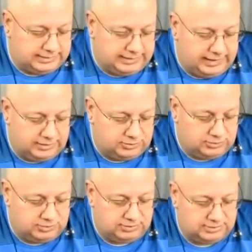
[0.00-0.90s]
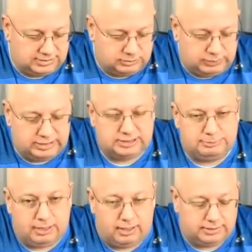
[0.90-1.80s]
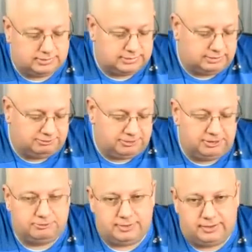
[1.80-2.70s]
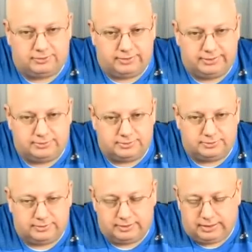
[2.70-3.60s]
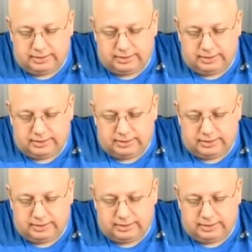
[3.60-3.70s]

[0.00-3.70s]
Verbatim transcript: DX uses the sweet spot of very fast lenses.